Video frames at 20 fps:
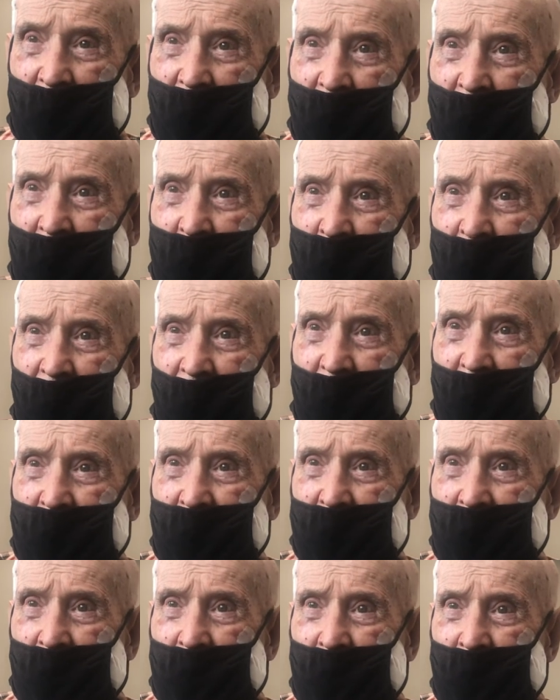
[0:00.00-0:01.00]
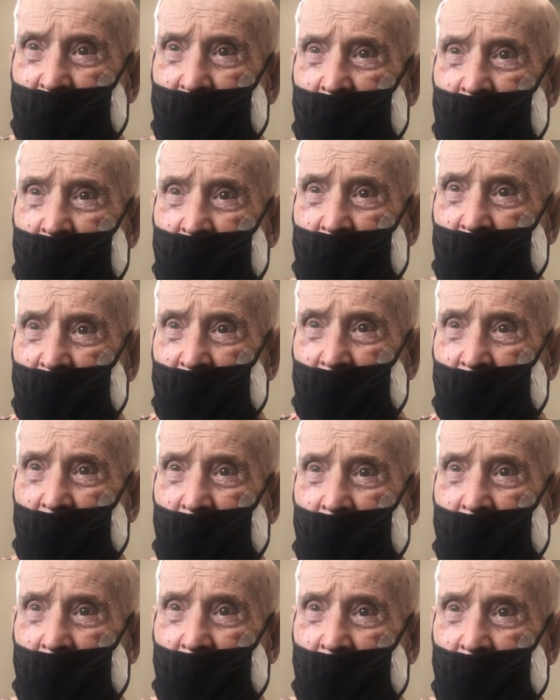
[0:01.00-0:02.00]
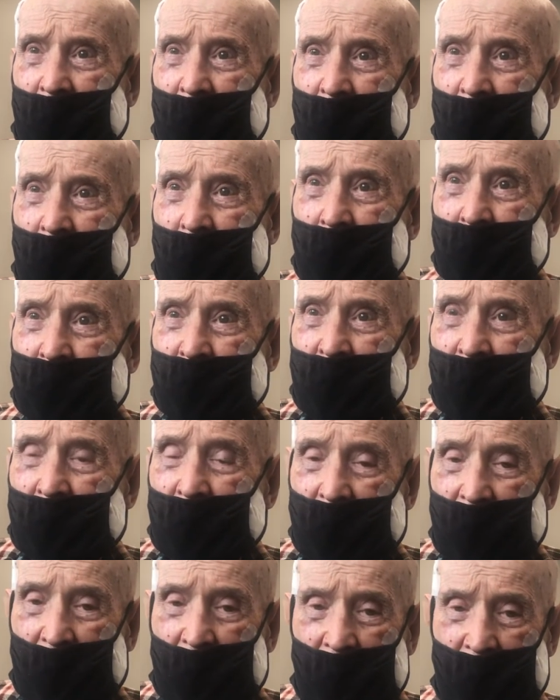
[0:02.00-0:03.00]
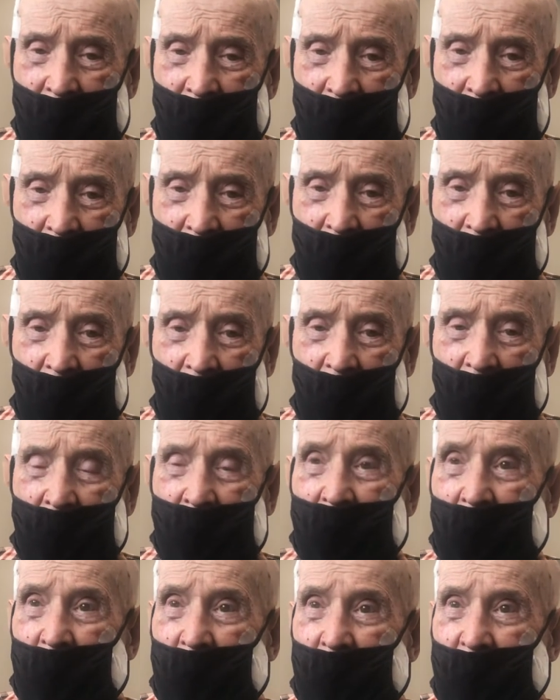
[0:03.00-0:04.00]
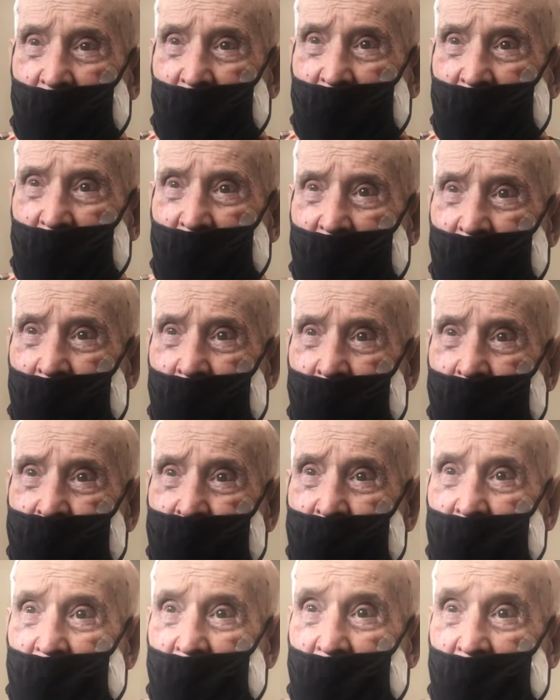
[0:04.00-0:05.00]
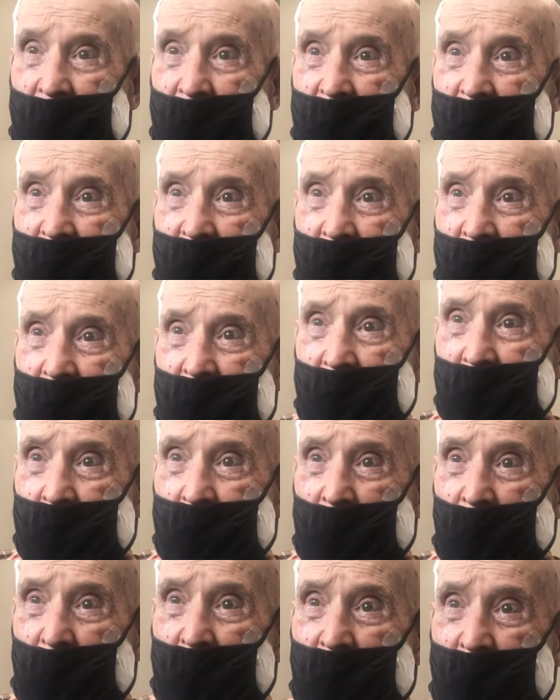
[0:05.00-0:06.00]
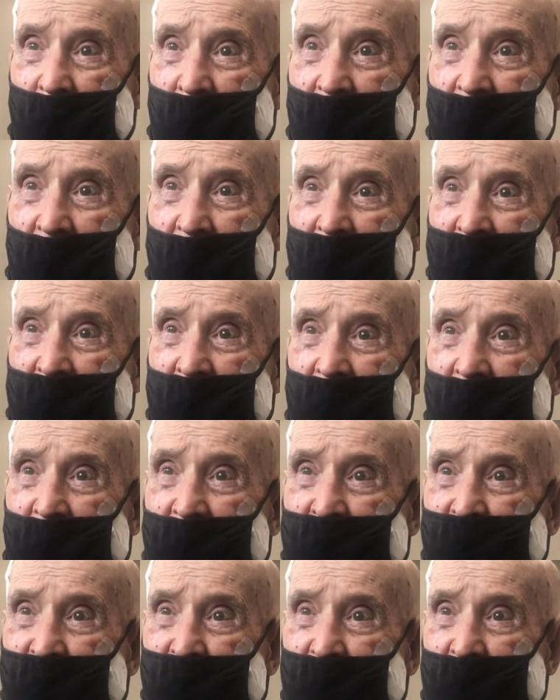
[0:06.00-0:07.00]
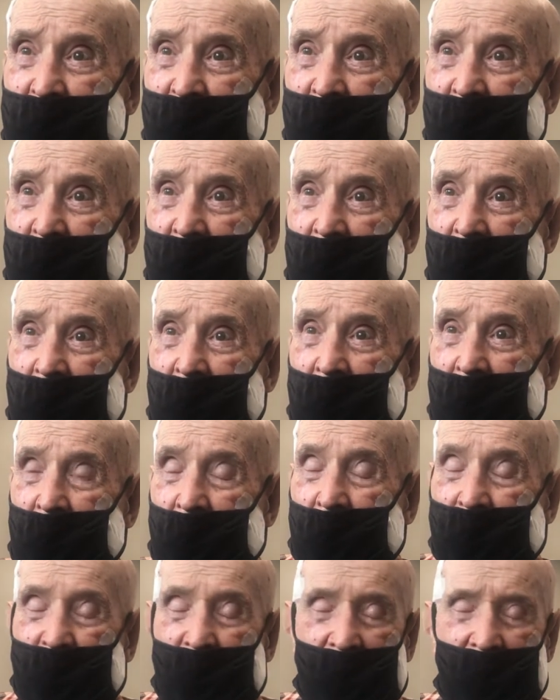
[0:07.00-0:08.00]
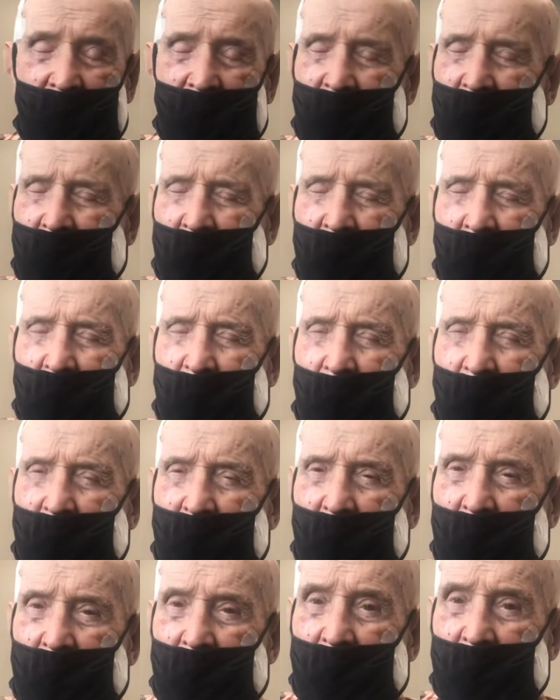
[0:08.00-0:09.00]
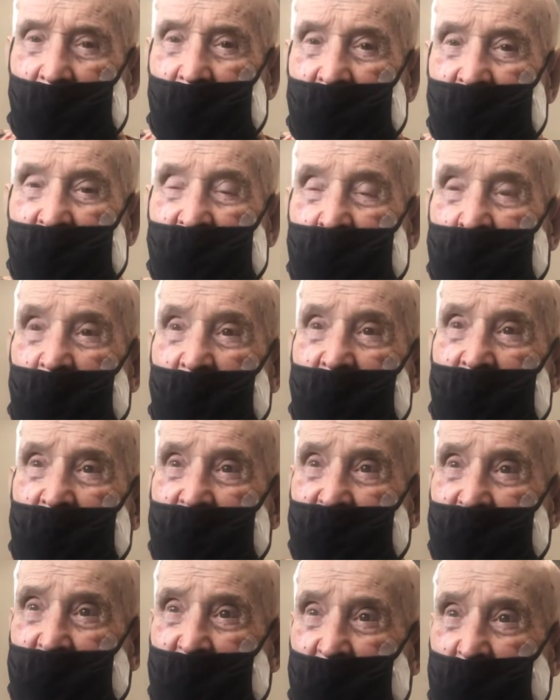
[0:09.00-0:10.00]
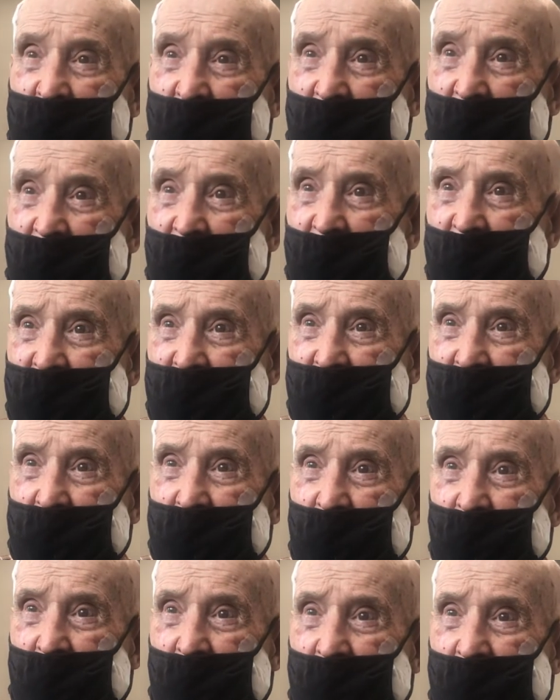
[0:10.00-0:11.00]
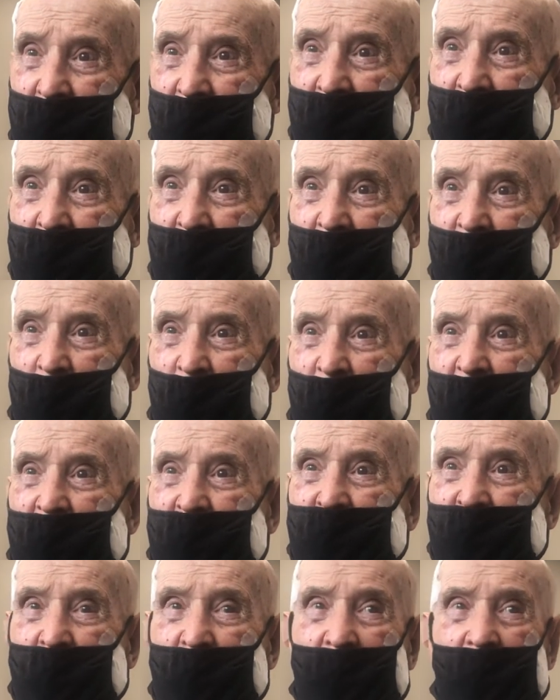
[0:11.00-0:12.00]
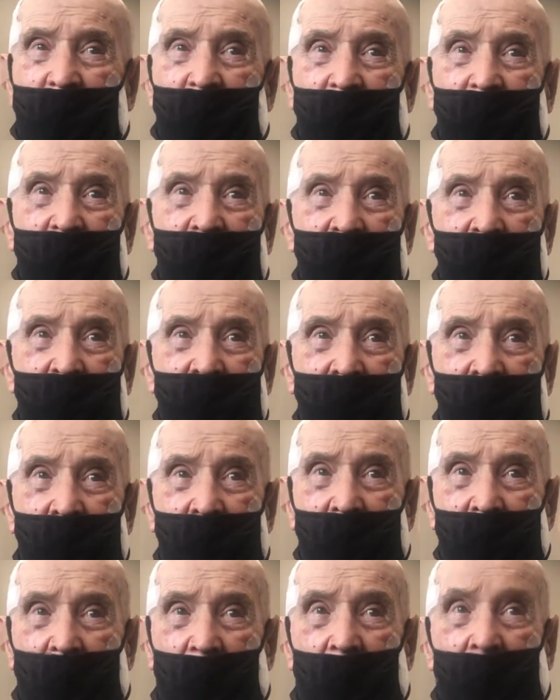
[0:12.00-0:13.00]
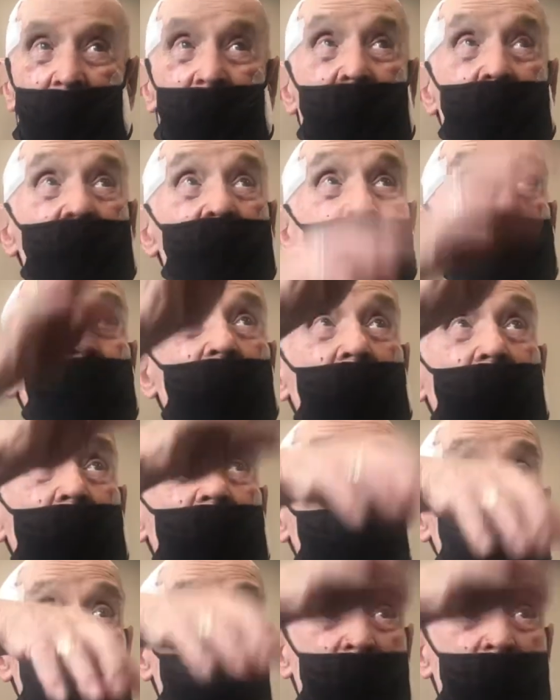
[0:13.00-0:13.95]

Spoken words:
that back to Manila. And on the way, the boat, we had the engine, the boat split a seam in the engine room. The waves were real tall. They were tall